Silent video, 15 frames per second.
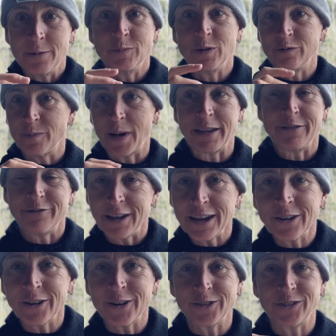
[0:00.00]
move my
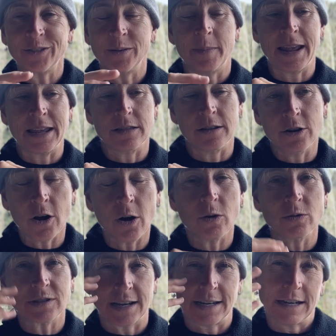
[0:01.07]
fingers to make the
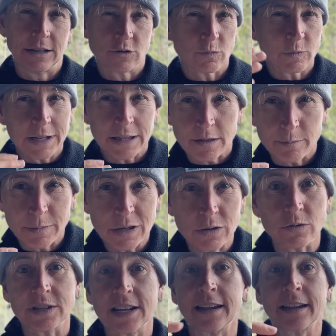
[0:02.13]
notes. I need to read the
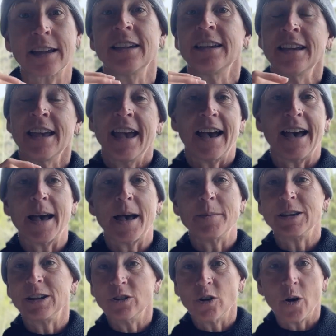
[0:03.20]
music.
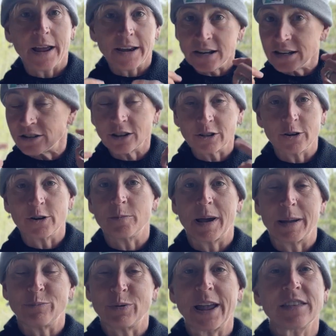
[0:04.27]
I need to learn
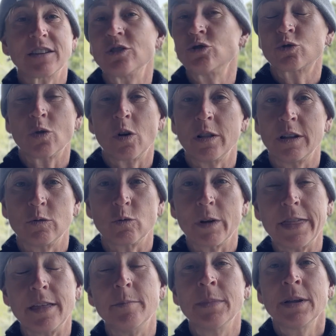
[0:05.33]
my breath control and
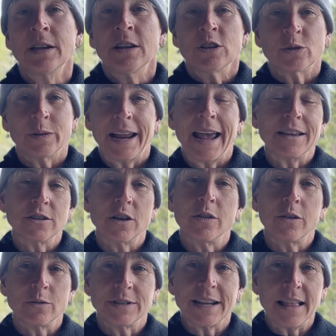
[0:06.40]
rhythm. So it has all
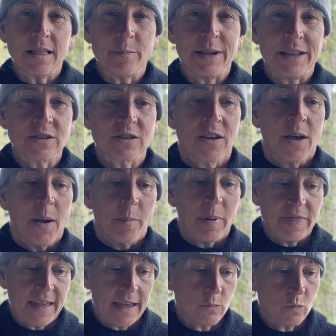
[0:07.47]
those elements.
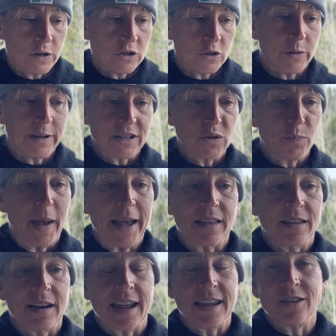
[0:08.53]
But then would you expect
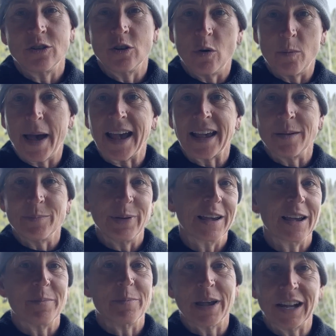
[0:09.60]
that I could go back and
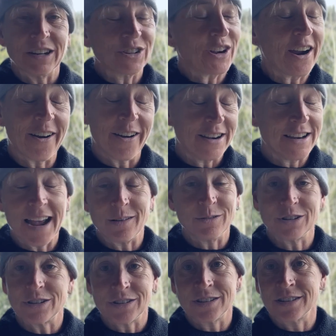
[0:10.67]
pick up my guitar and now
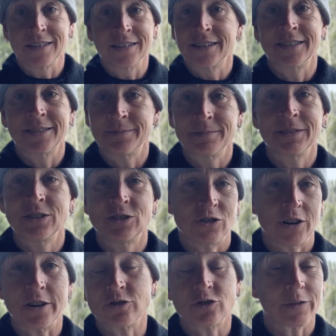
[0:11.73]
just
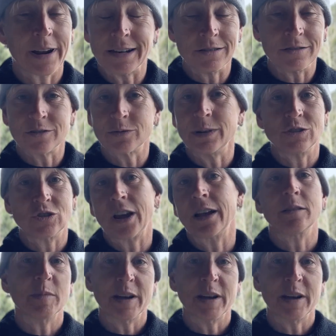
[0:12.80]
start shredding Sweet Child of